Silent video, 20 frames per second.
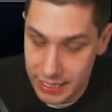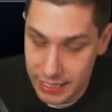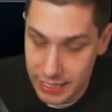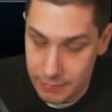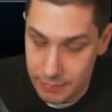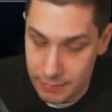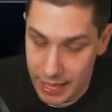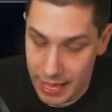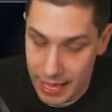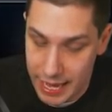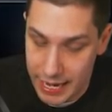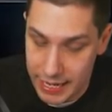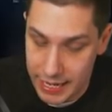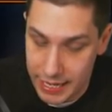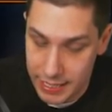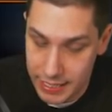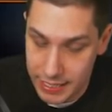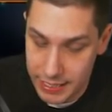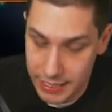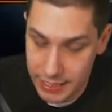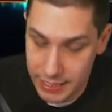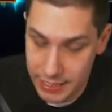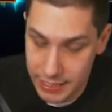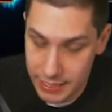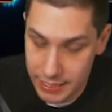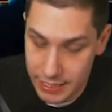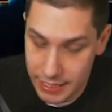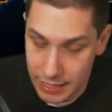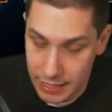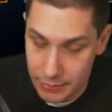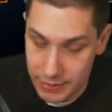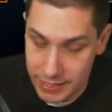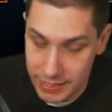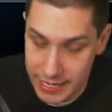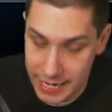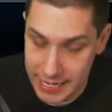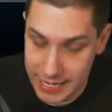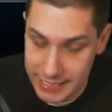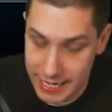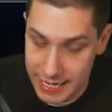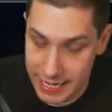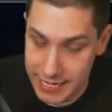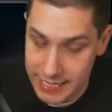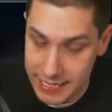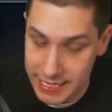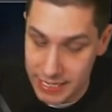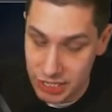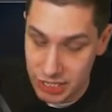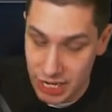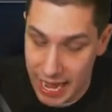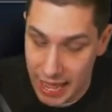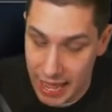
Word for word: Come on. And we get a DJ